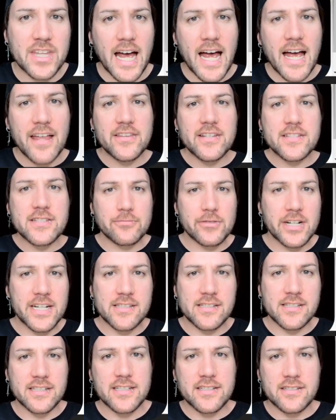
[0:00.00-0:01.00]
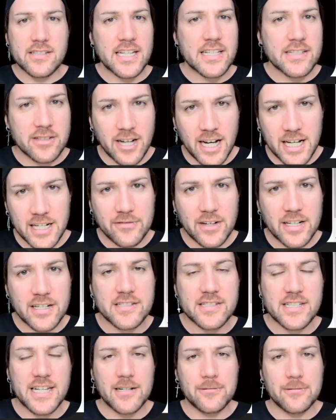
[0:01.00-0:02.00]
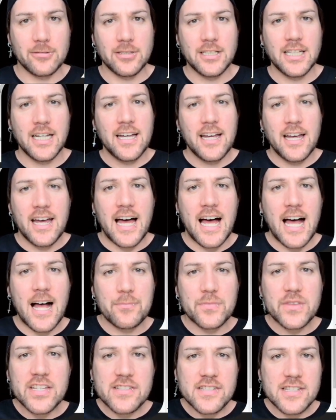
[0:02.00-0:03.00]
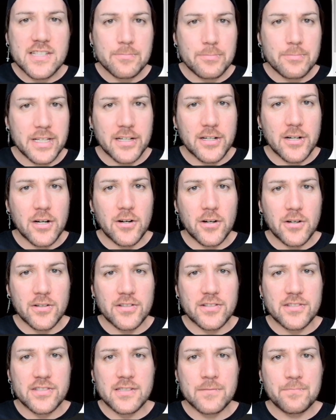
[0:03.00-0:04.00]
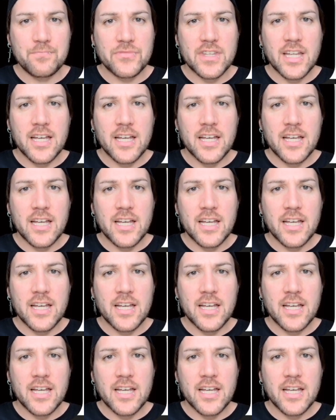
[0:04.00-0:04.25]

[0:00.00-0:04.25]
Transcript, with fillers: And this reason is it's kind of understandable. Um, this is because